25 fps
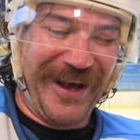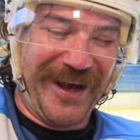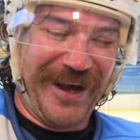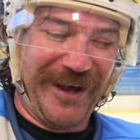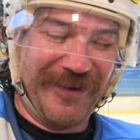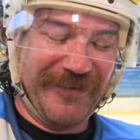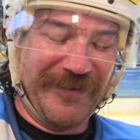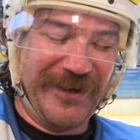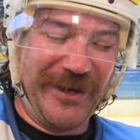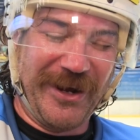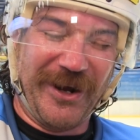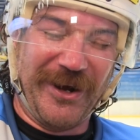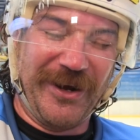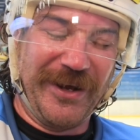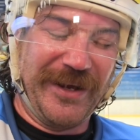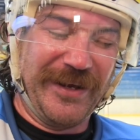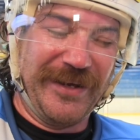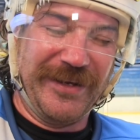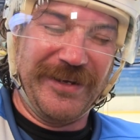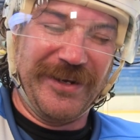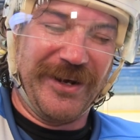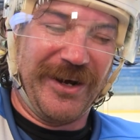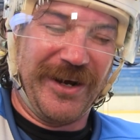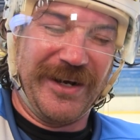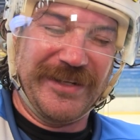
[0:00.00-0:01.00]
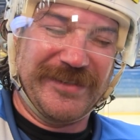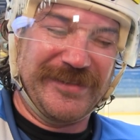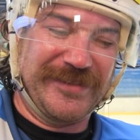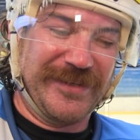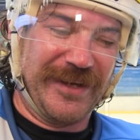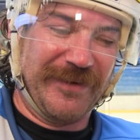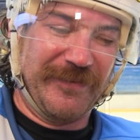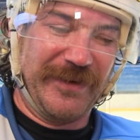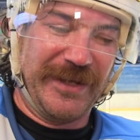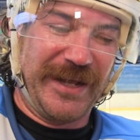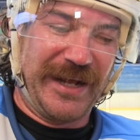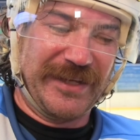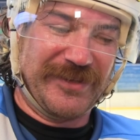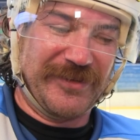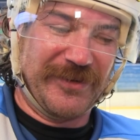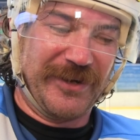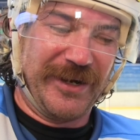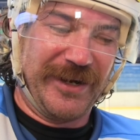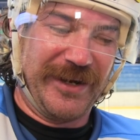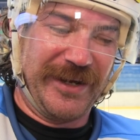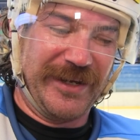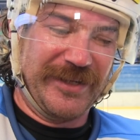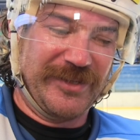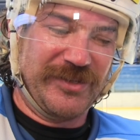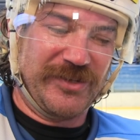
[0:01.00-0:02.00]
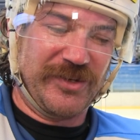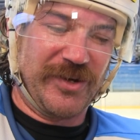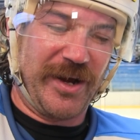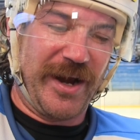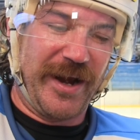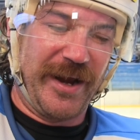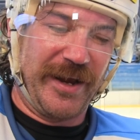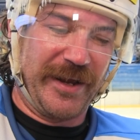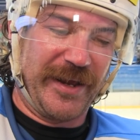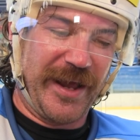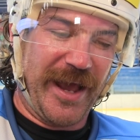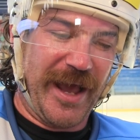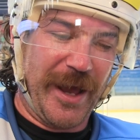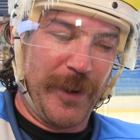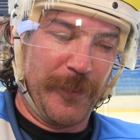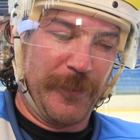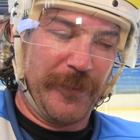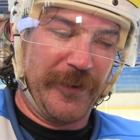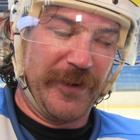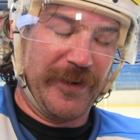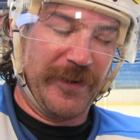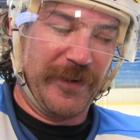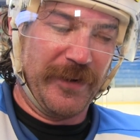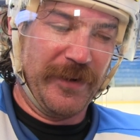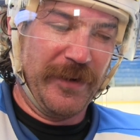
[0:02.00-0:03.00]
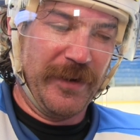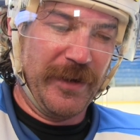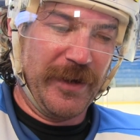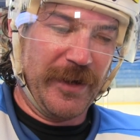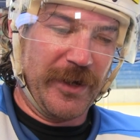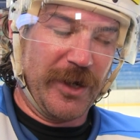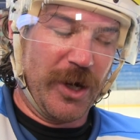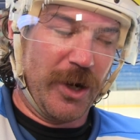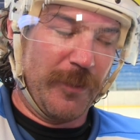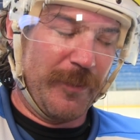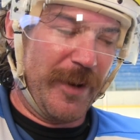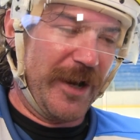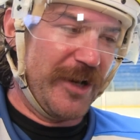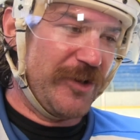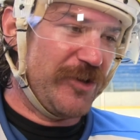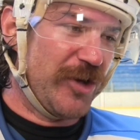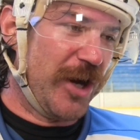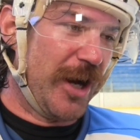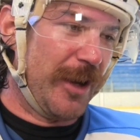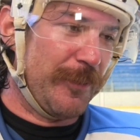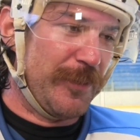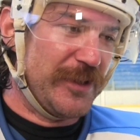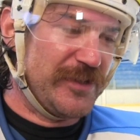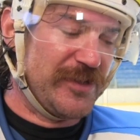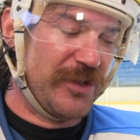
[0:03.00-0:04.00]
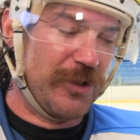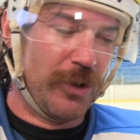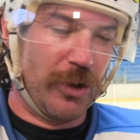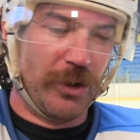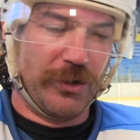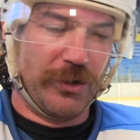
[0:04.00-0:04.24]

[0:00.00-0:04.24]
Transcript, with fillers: uh, you know, no, it's. I mean, that's what it is. It's training camp, and you know, my job as an